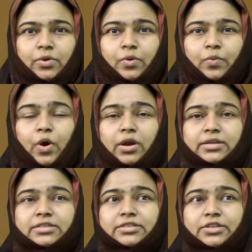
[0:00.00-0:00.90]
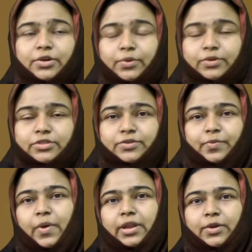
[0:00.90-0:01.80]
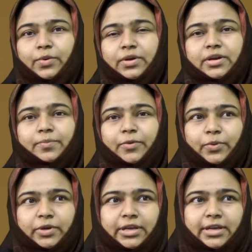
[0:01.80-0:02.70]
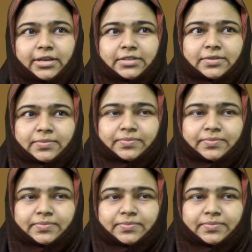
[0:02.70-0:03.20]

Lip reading: What is used when you communicate?